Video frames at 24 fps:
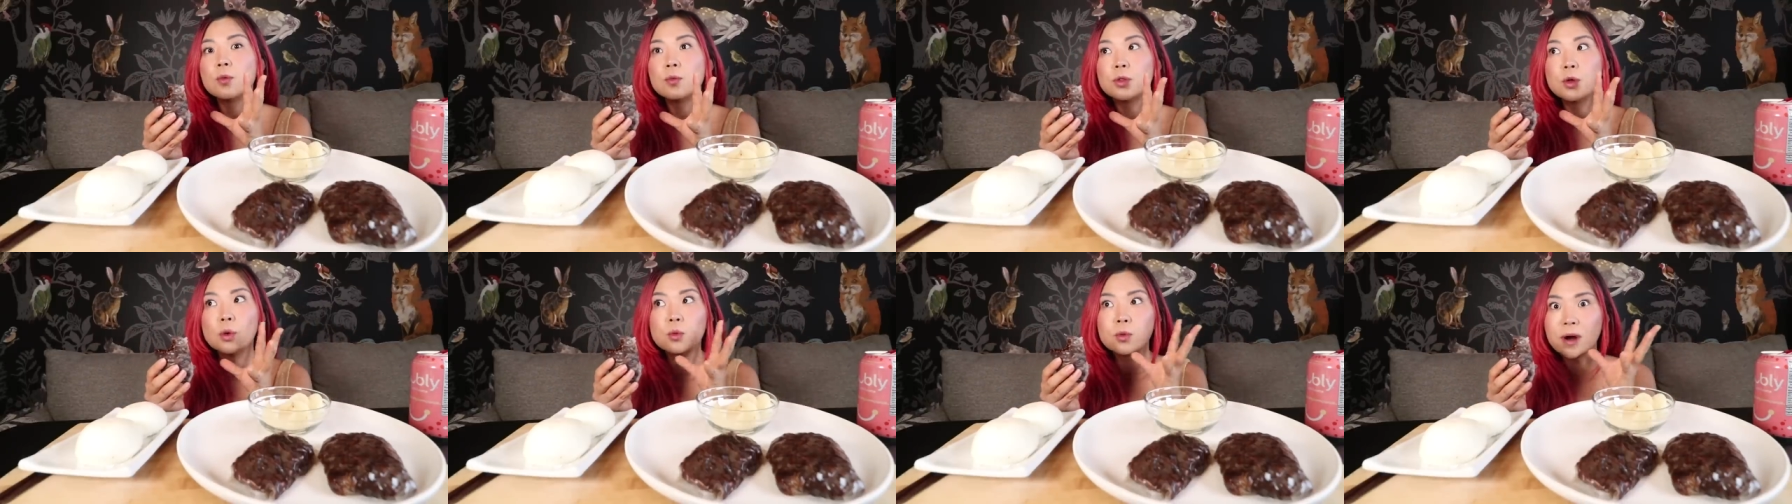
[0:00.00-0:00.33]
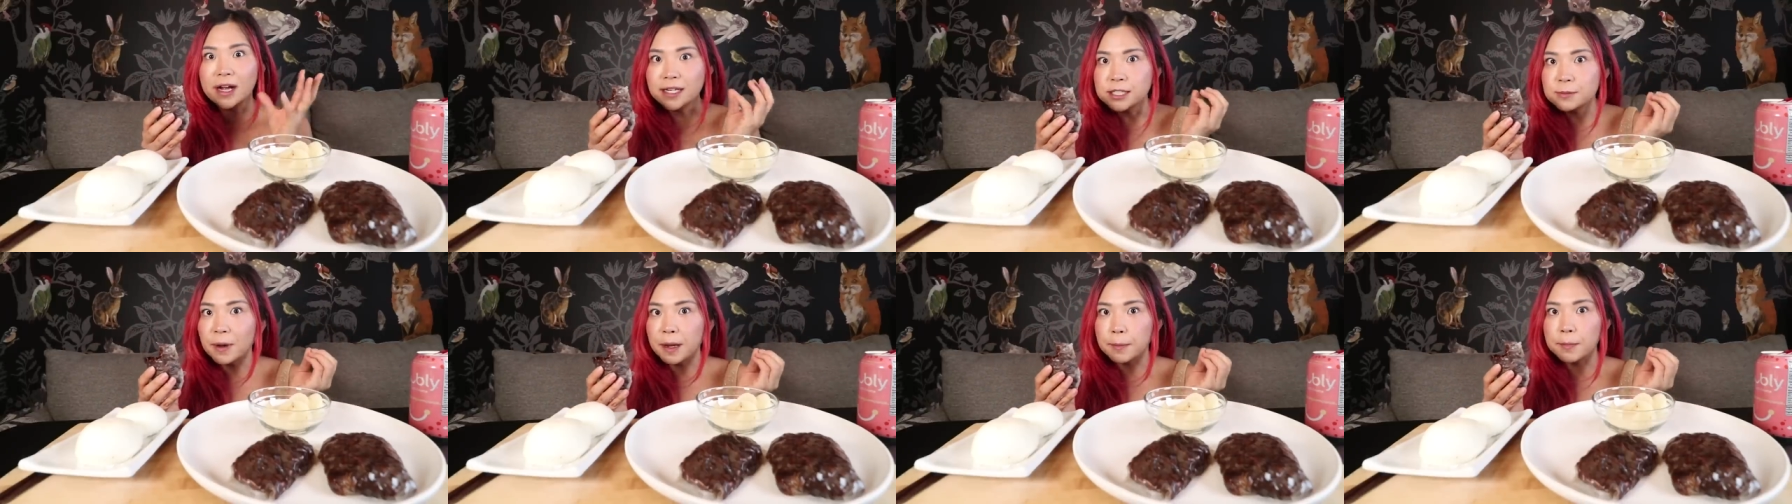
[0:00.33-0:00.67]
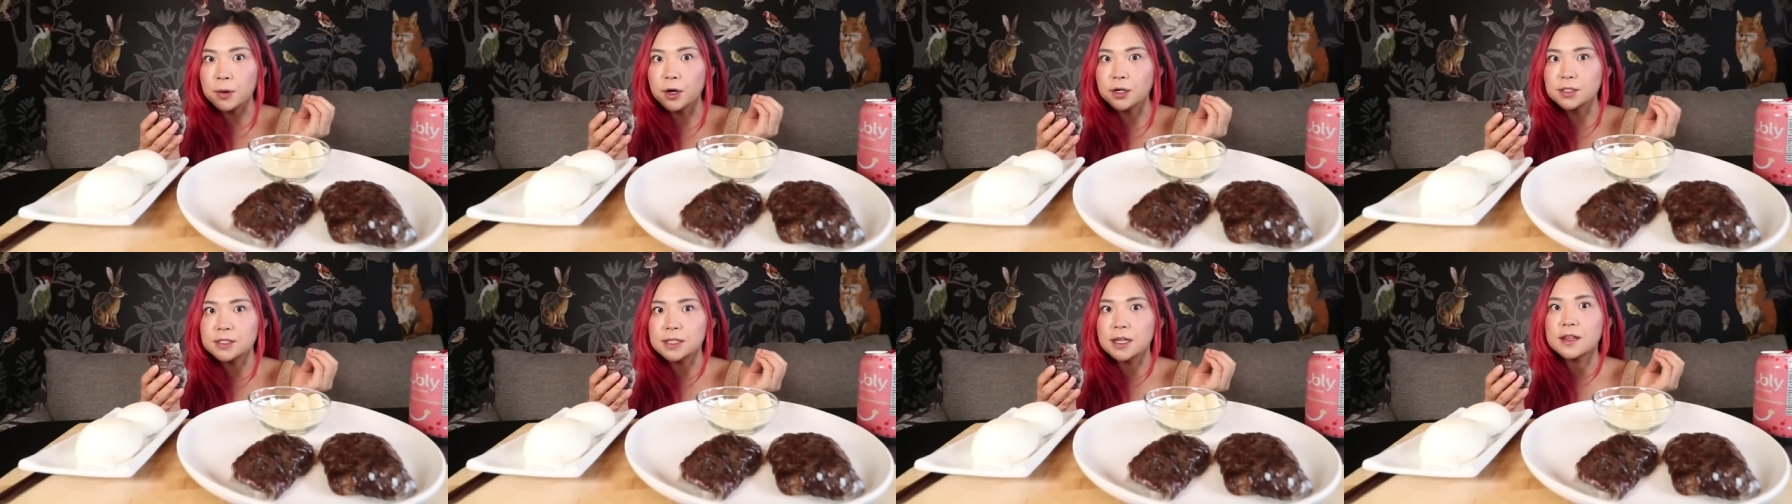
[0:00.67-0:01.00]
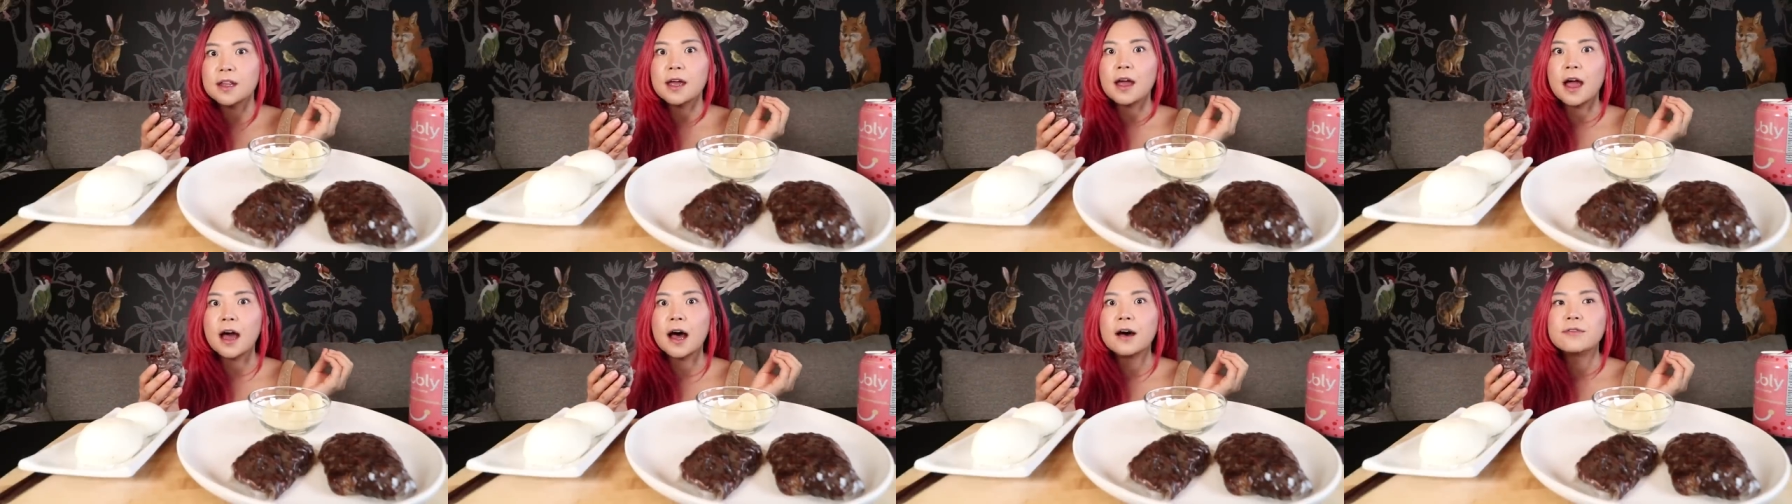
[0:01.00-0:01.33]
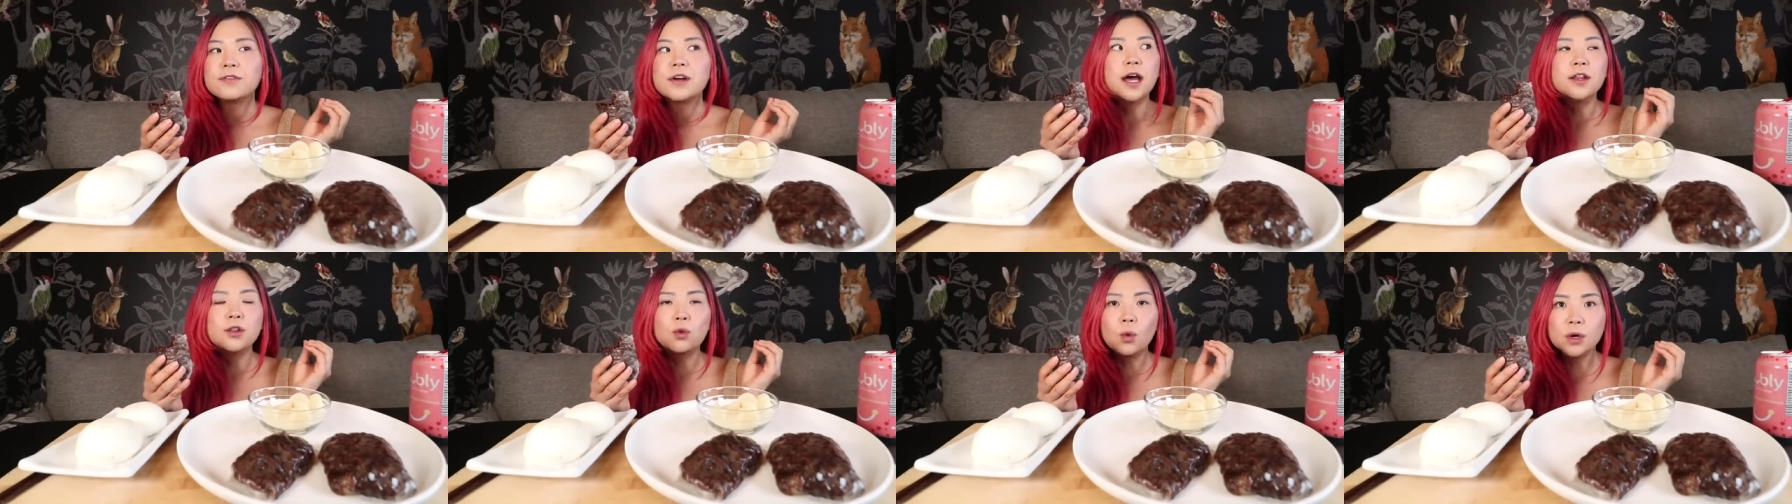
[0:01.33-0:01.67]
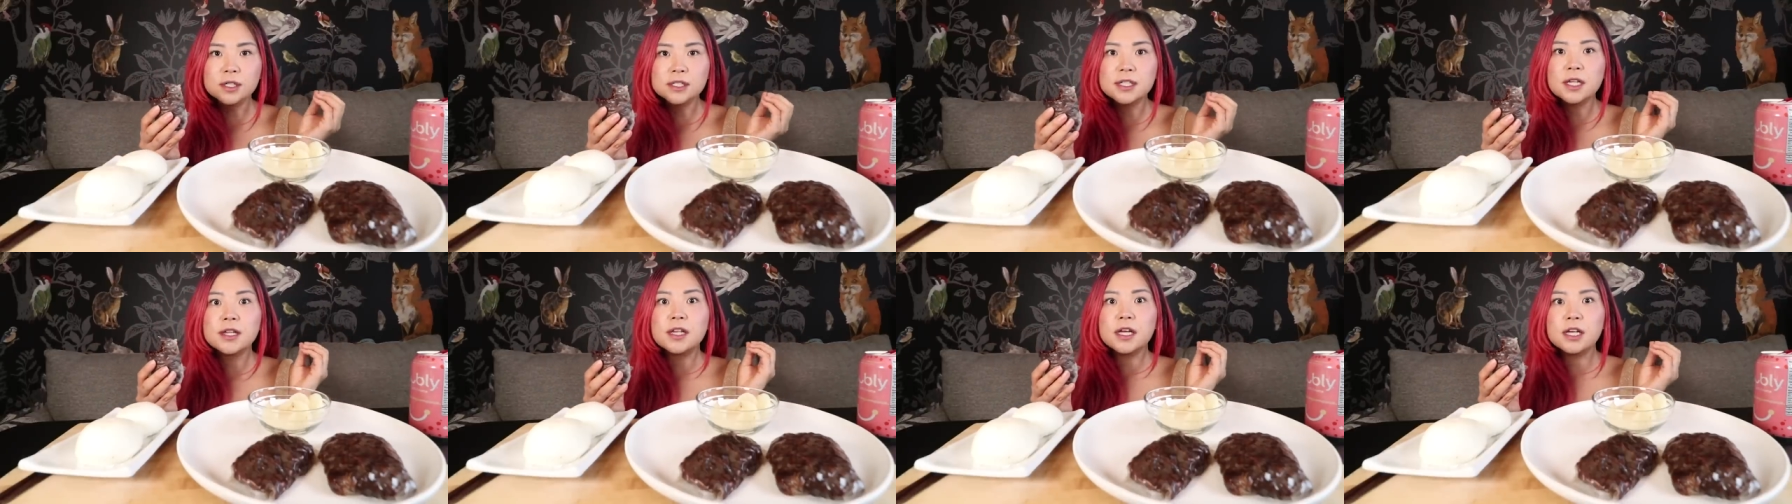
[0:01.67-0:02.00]
the rice papers that they have and the
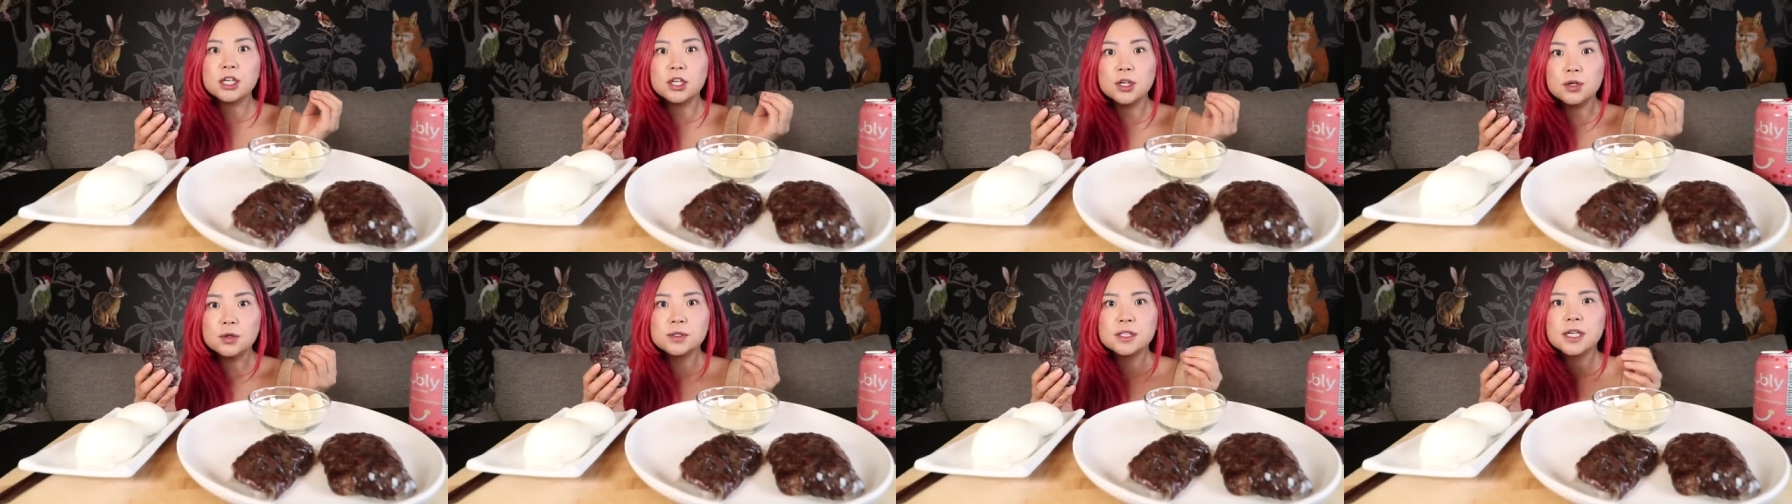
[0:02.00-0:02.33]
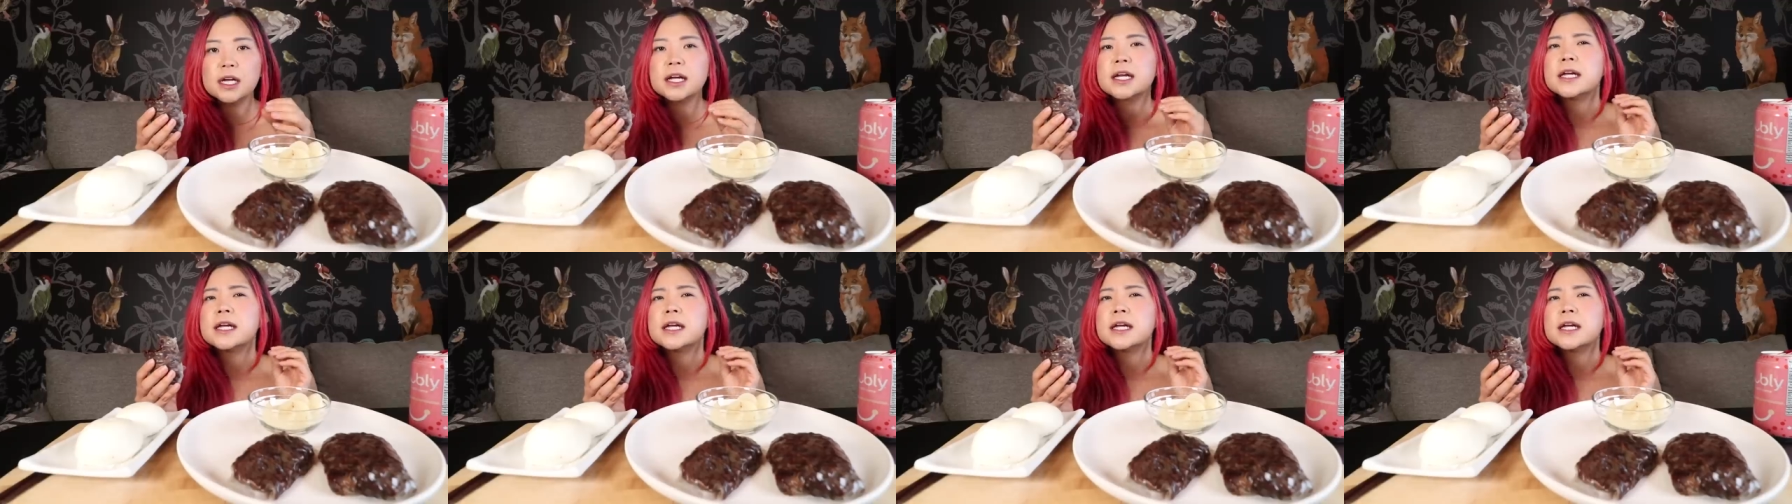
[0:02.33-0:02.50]
ones that they use.